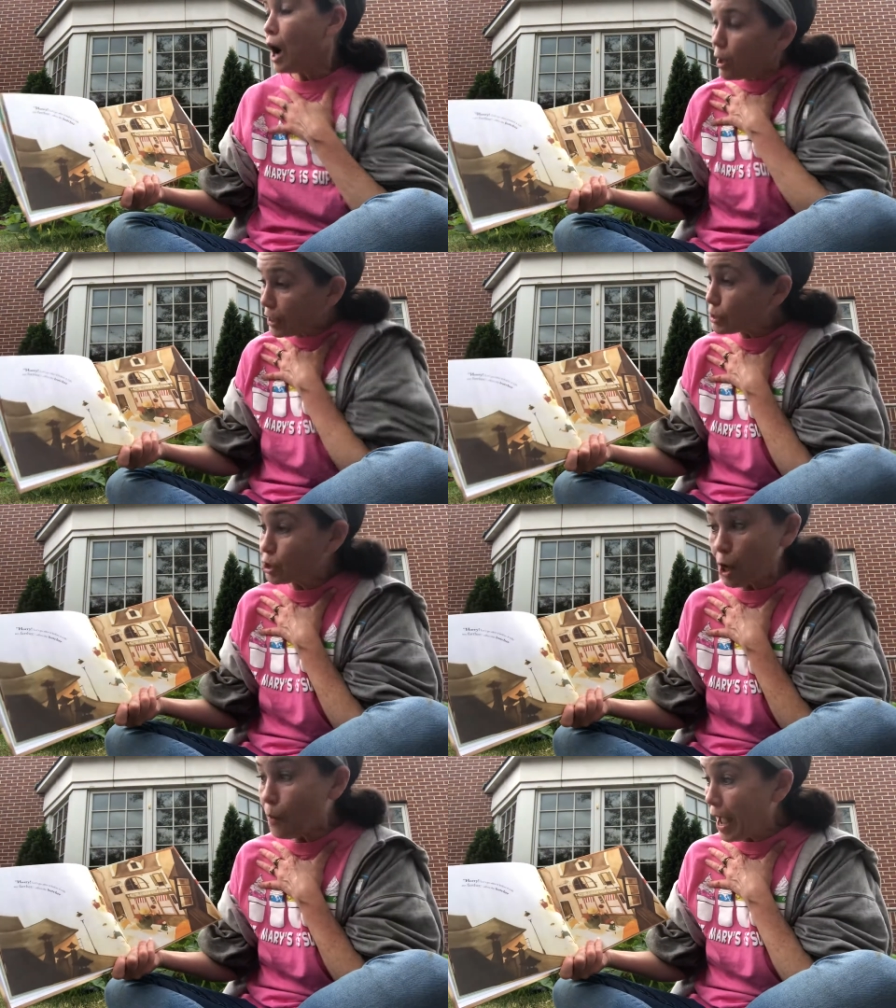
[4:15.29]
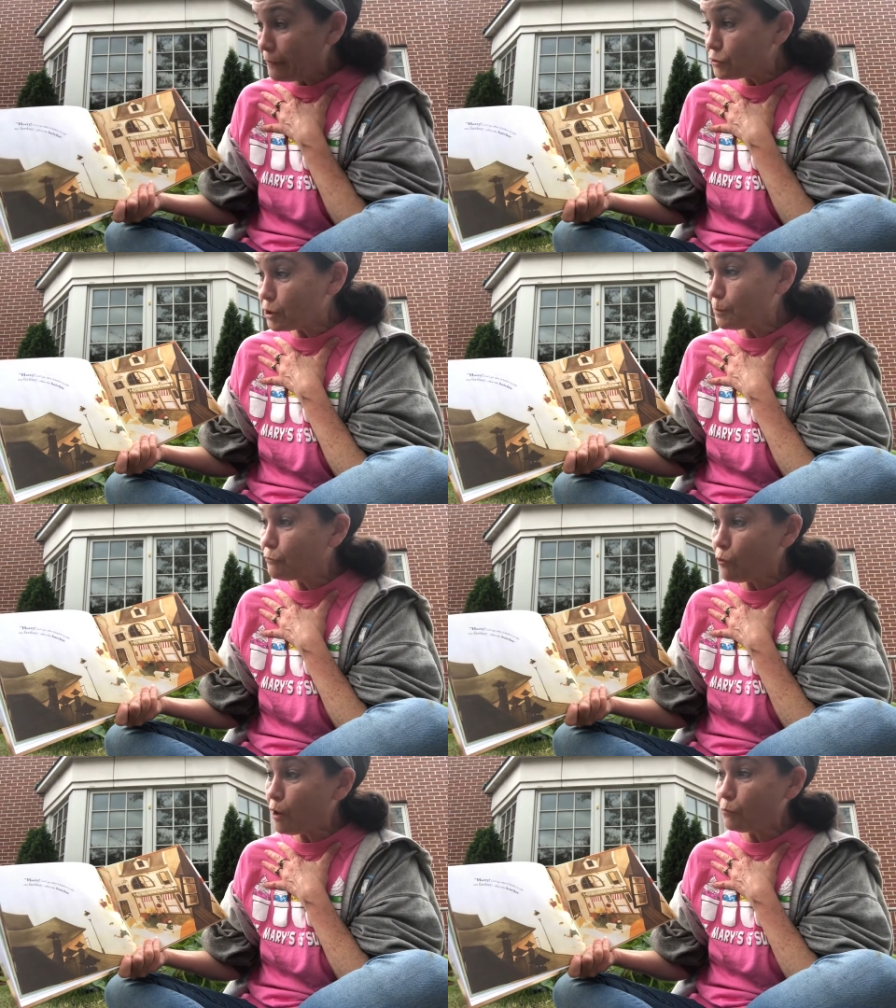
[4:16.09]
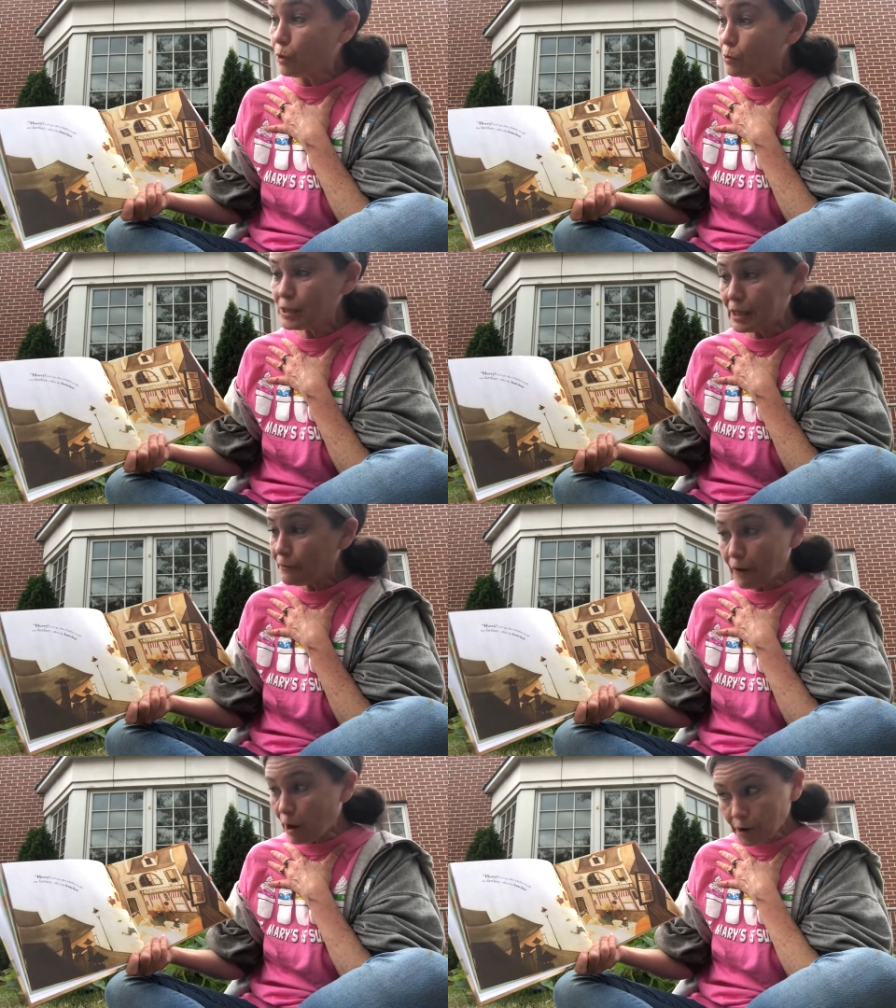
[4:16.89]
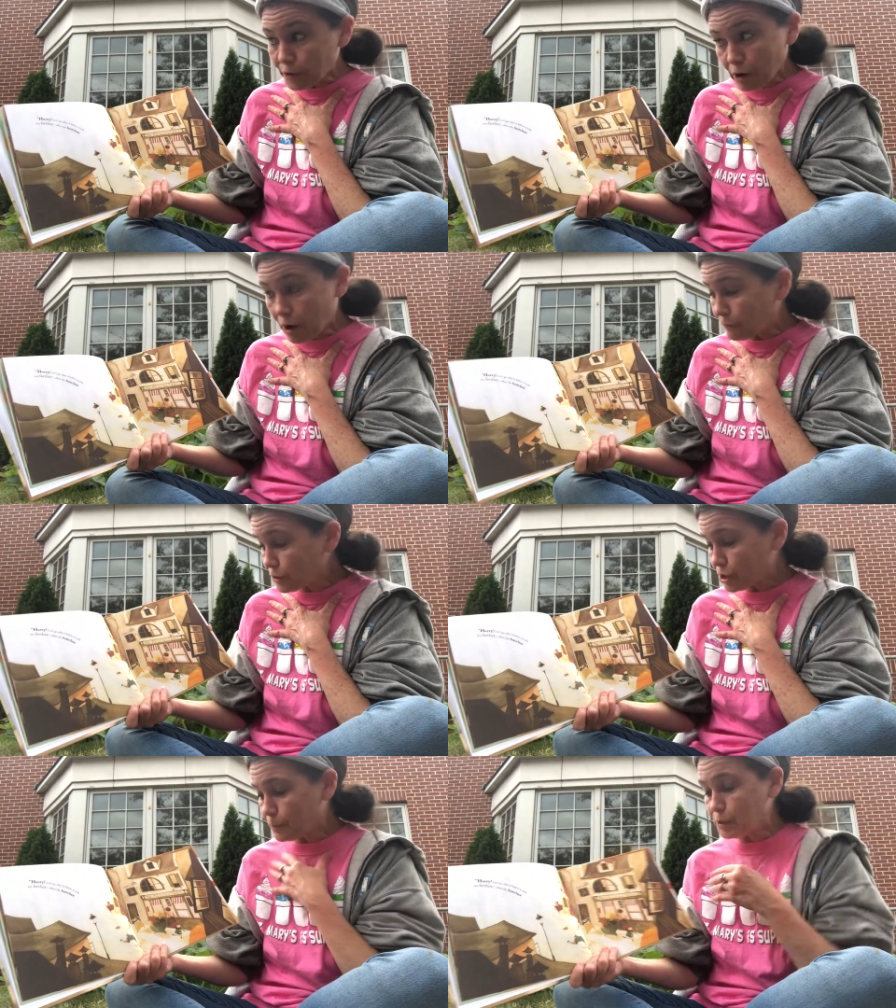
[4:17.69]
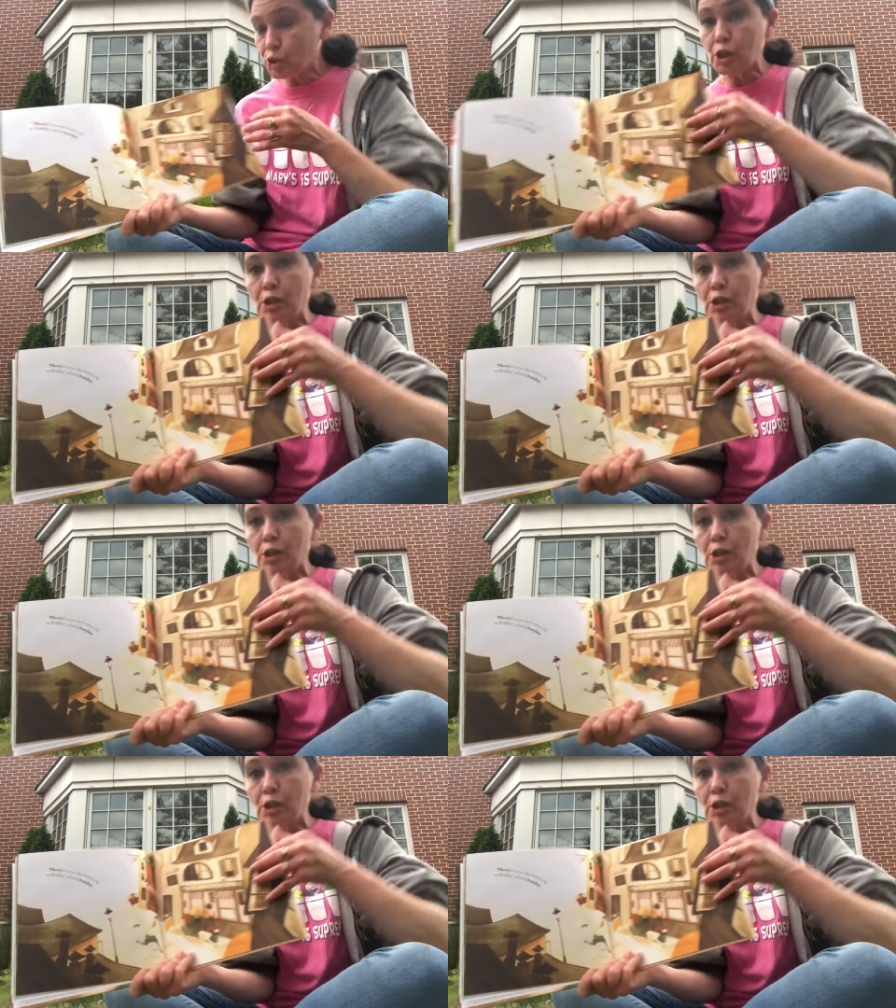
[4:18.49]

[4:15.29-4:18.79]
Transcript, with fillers: let's go after it before it rolls any farther, offers the butcher.